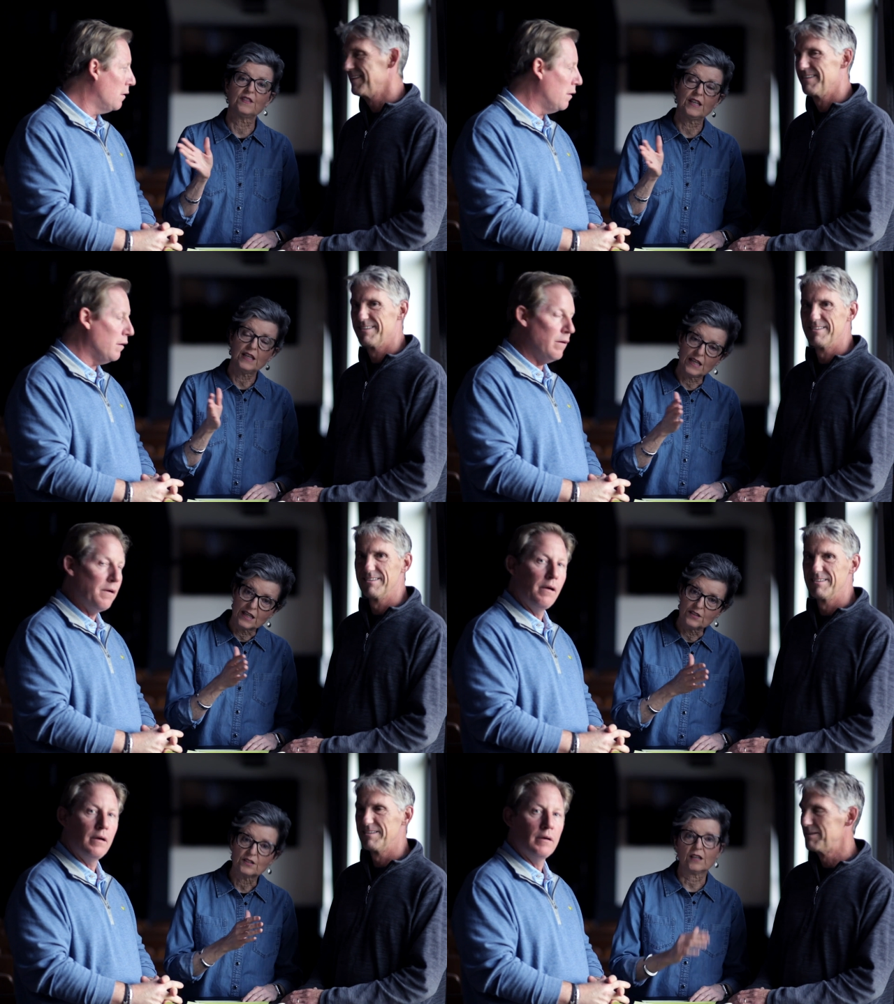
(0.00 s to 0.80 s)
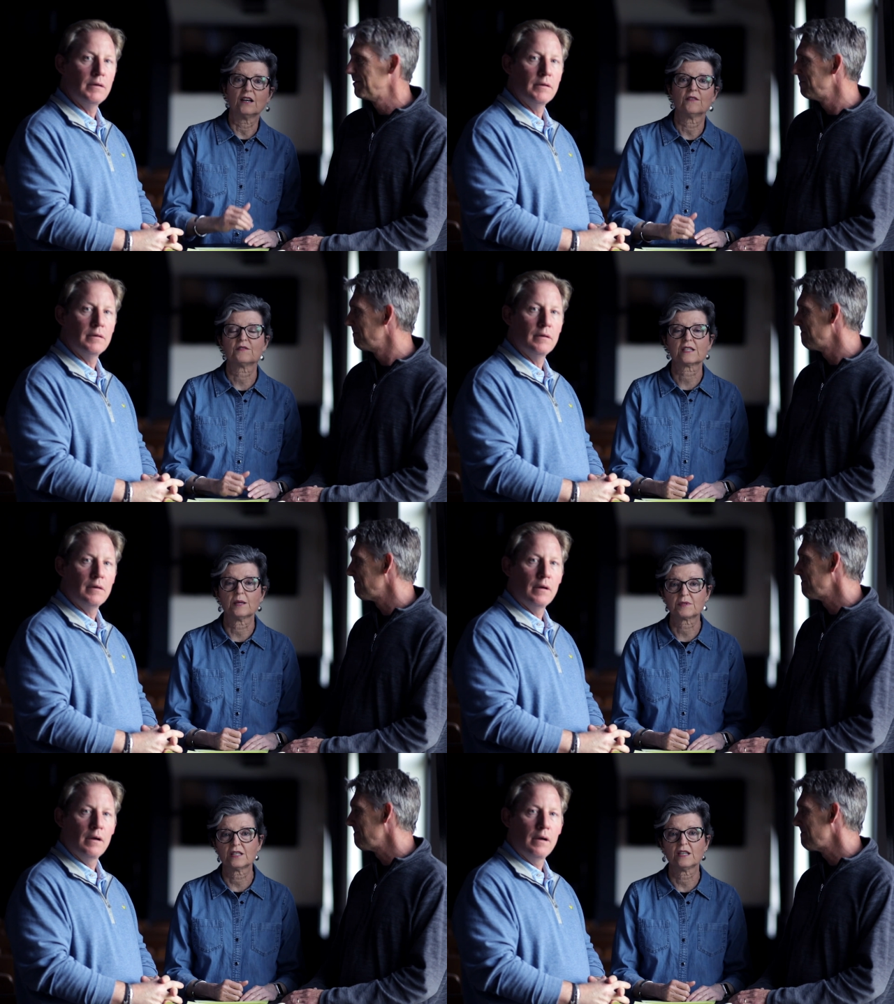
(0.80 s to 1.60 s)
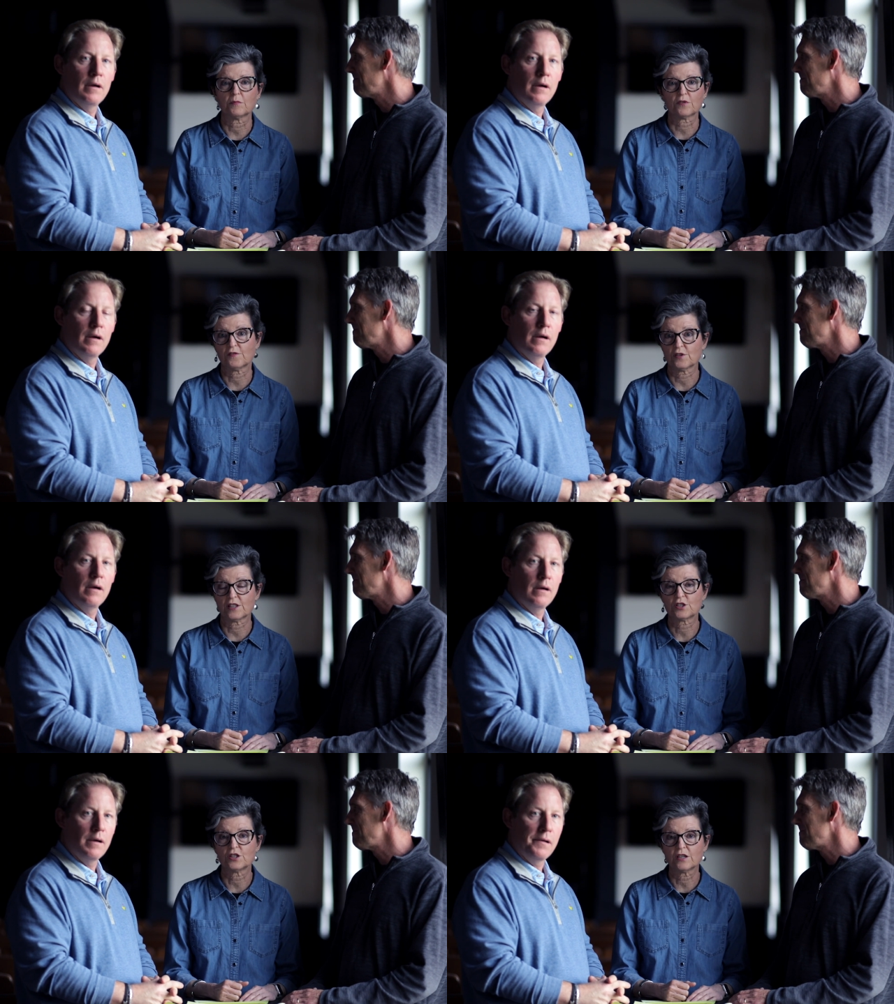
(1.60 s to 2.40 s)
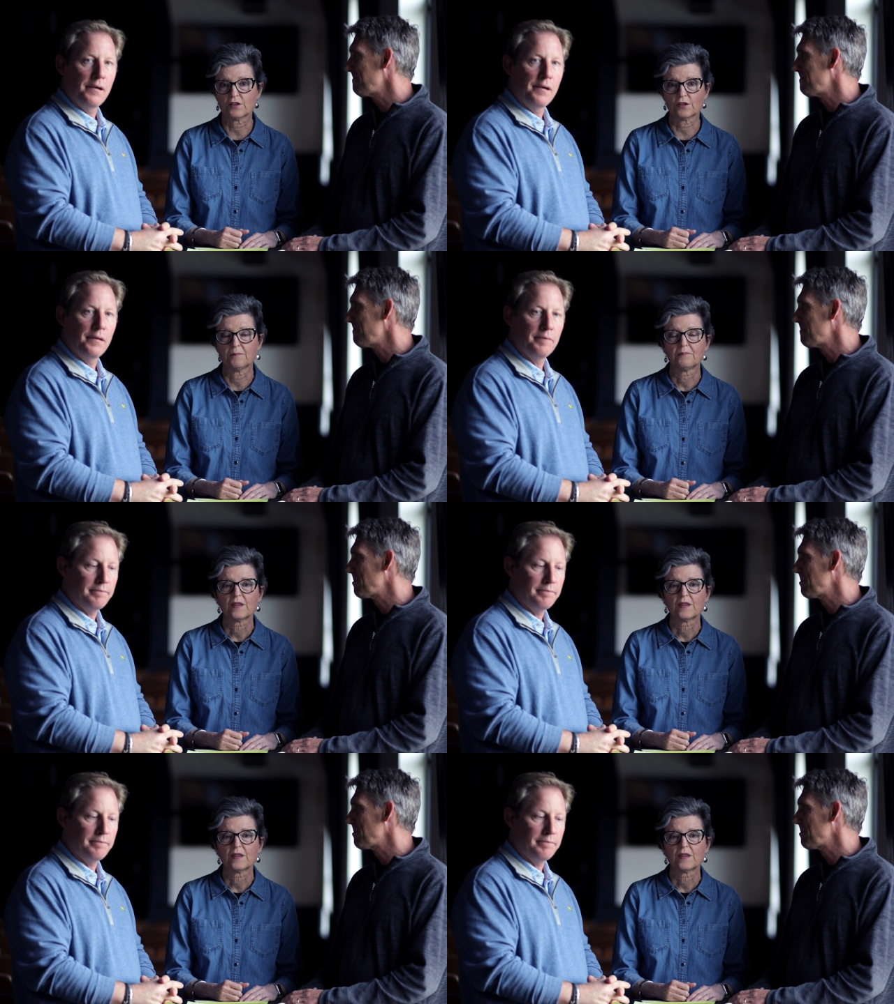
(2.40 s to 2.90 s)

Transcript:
Speaker 1: the end of September for this year.